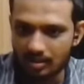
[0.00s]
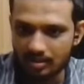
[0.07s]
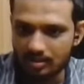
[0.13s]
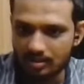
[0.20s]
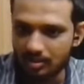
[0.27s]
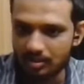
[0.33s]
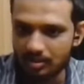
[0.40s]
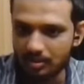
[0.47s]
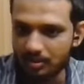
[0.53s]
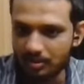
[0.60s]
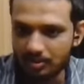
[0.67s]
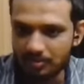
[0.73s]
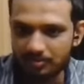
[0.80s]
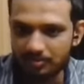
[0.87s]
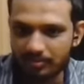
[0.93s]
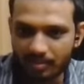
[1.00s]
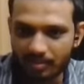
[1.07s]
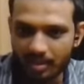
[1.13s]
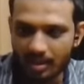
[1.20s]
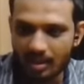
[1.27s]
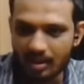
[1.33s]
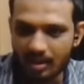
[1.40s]
So
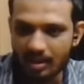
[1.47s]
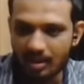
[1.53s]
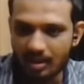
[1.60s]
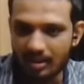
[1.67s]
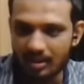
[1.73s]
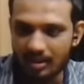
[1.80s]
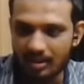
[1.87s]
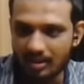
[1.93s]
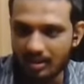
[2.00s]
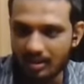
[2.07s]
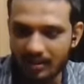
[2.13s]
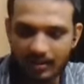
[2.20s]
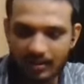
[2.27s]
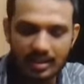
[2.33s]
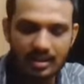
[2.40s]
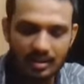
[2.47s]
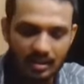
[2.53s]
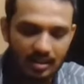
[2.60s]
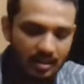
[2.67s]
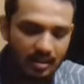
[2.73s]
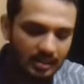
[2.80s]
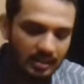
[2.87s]
uh,
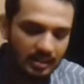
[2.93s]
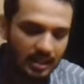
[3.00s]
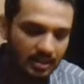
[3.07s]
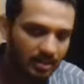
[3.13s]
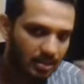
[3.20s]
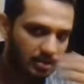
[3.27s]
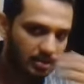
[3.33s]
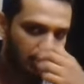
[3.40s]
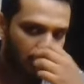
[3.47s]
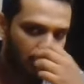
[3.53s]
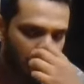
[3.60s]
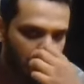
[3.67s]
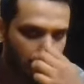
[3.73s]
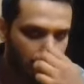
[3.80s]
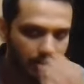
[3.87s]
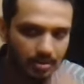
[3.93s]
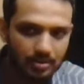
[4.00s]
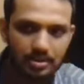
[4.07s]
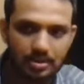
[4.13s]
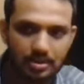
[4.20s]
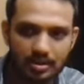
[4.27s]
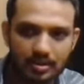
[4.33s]
even uh, other technologies are also
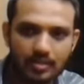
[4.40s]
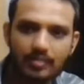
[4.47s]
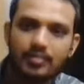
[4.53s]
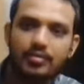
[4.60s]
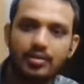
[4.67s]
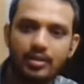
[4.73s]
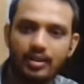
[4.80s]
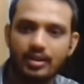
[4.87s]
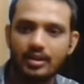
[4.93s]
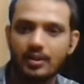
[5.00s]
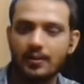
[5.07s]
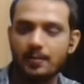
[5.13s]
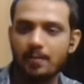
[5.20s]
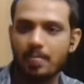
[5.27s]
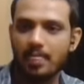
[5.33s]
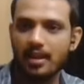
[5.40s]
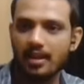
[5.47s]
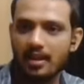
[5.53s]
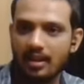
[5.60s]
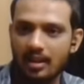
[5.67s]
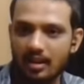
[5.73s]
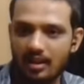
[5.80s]
used uh, for uh,
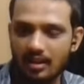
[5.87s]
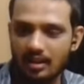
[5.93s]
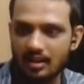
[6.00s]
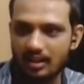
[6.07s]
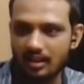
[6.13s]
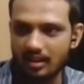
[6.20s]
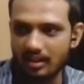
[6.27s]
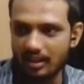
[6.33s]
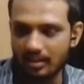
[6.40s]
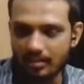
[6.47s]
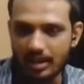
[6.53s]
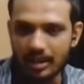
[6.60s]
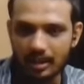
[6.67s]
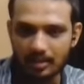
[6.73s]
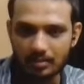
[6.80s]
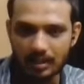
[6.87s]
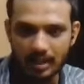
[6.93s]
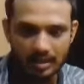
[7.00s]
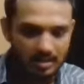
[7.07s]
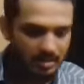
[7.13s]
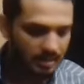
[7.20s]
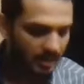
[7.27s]
uh, in medical
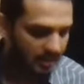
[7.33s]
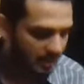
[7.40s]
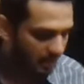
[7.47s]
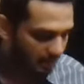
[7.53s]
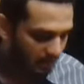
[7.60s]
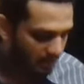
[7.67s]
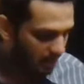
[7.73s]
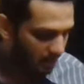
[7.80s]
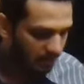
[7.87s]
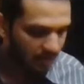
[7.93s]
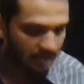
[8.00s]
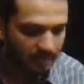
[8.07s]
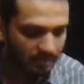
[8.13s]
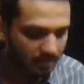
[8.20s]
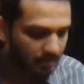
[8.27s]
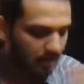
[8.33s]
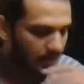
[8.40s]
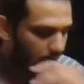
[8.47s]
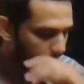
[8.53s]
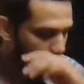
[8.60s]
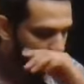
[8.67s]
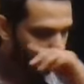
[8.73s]
applications. Like say even in FDM,
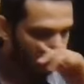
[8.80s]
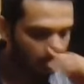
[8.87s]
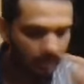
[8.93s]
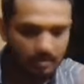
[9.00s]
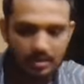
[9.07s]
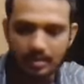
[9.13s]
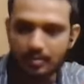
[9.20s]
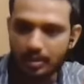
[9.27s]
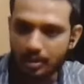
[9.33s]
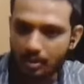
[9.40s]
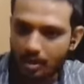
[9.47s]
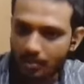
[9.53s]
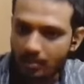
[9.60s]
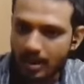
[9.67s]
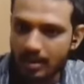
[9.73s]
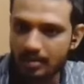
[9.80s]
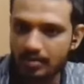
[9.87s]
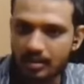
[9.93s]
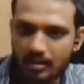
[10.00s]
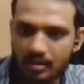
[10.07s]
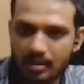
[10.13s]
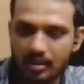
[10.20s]
uh, people are using
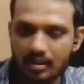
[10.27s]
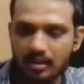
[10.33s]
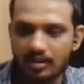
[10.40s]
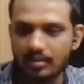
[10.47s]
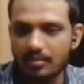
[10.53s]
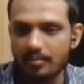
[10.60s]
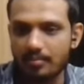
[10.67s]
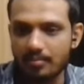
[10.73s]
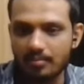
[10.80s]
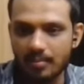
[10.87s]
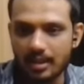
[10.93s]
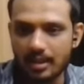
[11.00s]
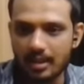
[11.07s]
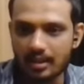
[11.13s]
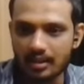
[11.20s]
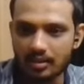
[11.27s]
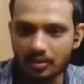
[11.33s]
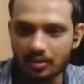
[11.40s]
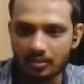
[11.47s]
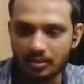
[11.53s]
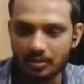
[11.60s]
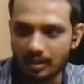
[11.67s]
biocompatible material
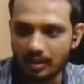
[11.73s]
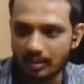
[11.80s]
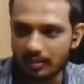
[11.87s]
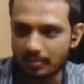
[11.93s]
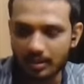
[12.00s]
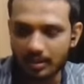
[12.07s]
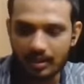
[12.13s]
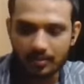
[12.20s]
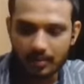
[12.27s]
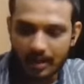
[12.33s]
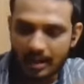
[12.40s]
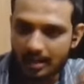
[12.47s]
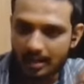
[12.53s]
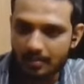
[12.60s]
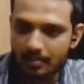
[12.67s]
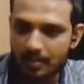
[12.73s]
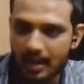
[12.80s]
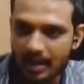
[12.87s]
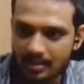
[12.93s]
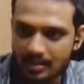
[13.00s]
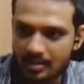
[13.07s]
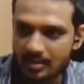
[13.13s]
to p- print
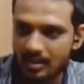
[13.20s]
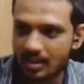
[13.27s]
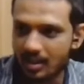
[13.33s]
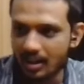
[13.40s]
implants.